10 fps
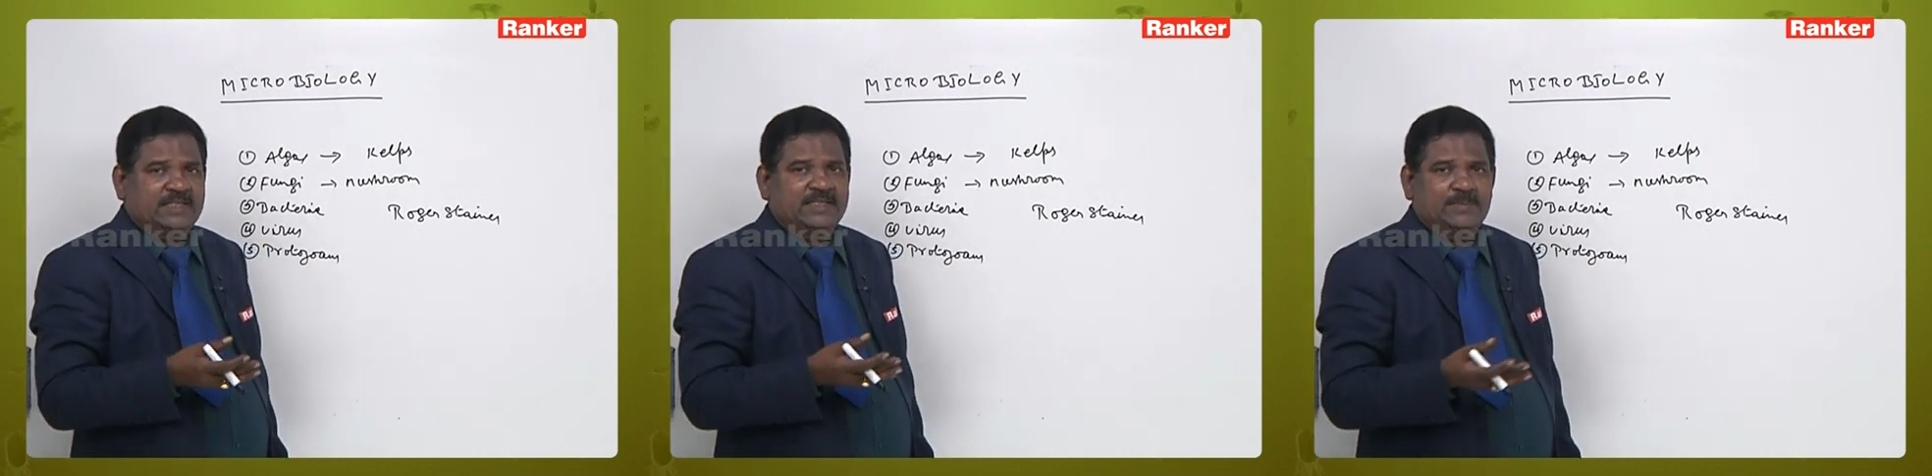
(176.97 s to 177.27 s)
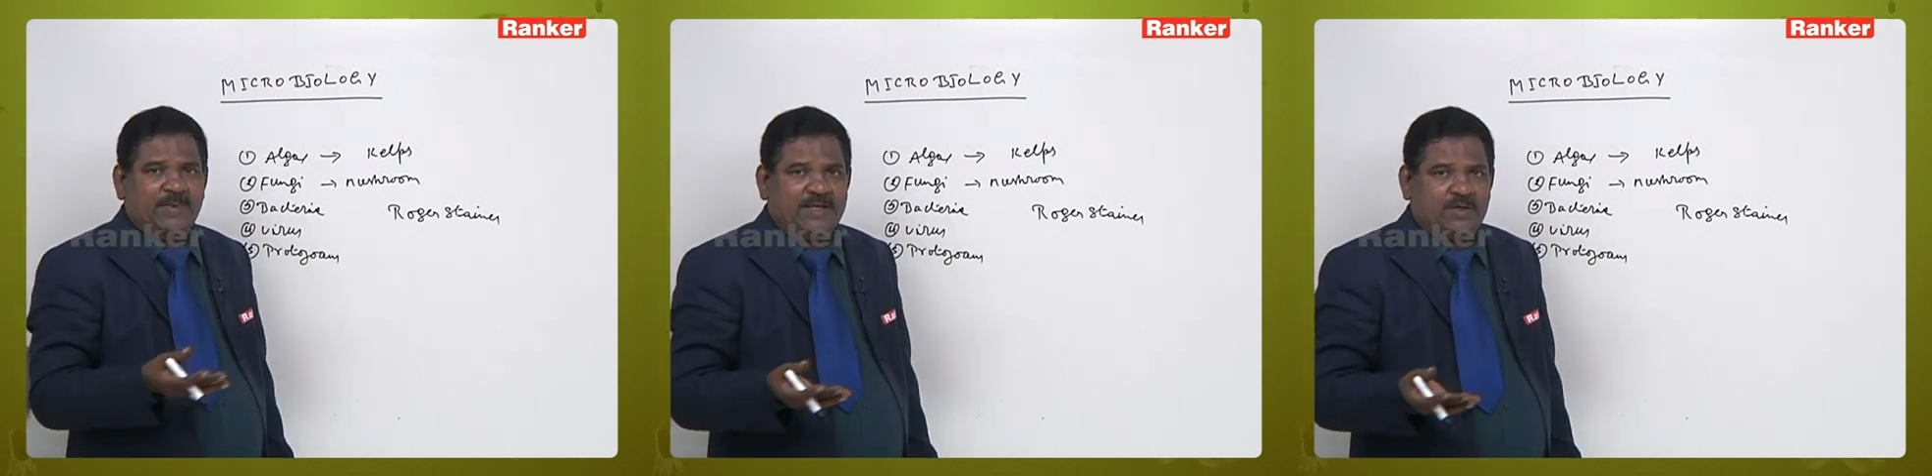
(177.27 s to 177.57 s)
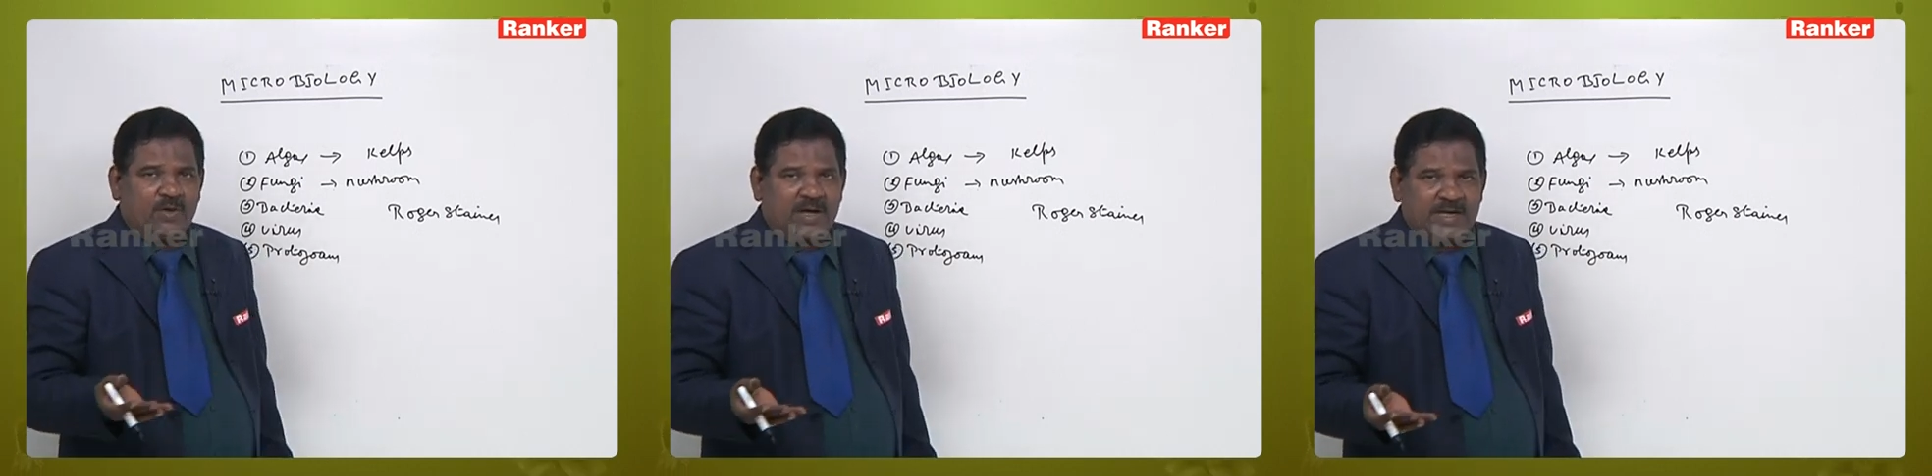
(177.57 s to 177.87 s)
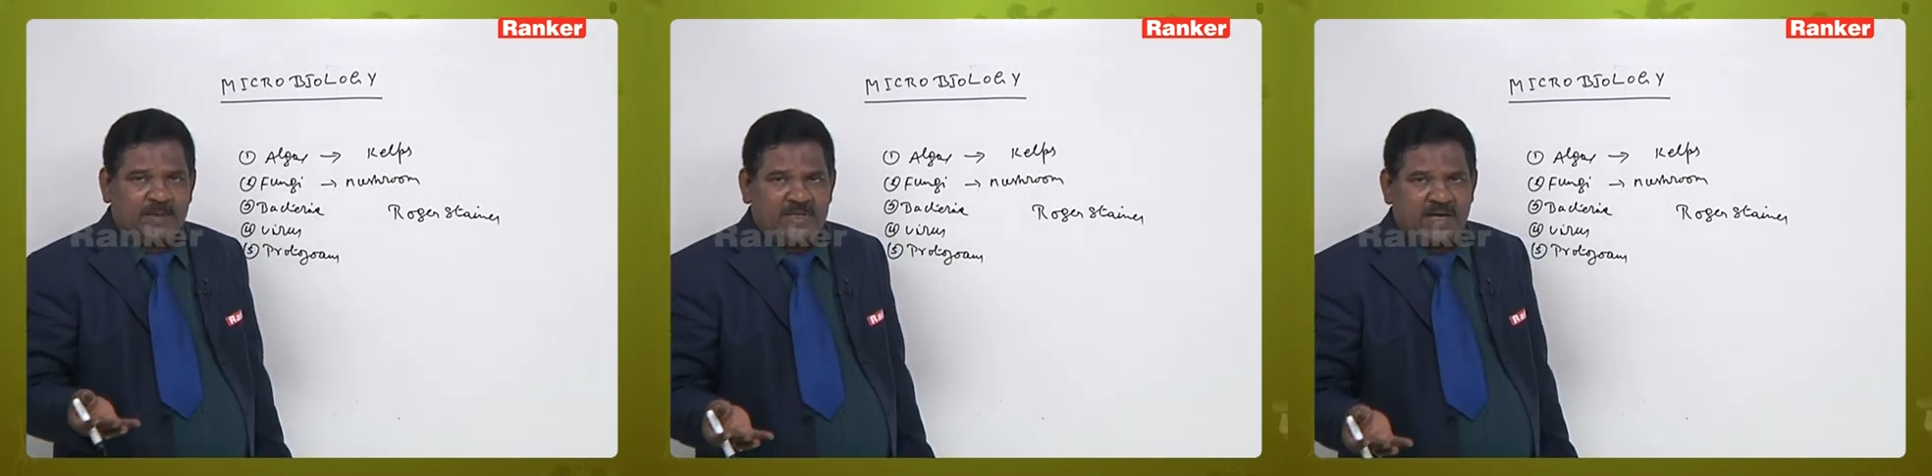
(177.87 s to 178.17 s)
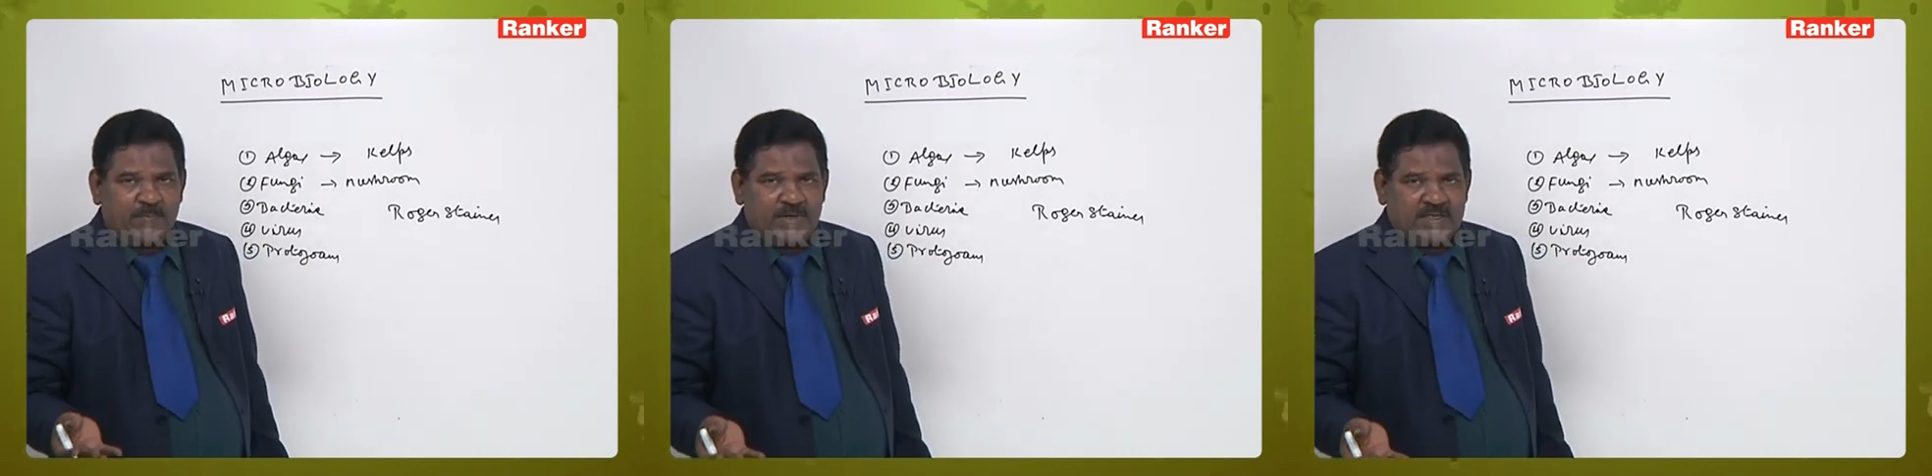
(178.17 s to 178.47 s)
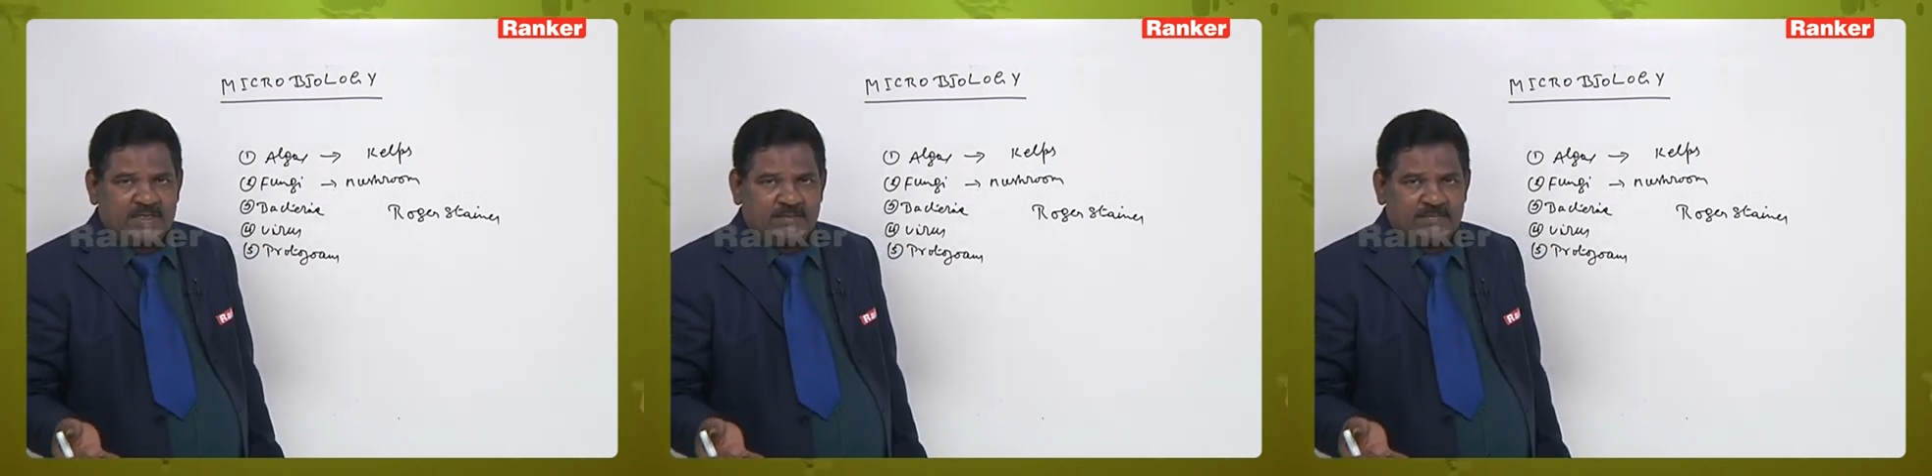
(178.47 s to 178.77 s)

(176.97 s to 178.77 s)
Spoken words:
these microorganisms they are present.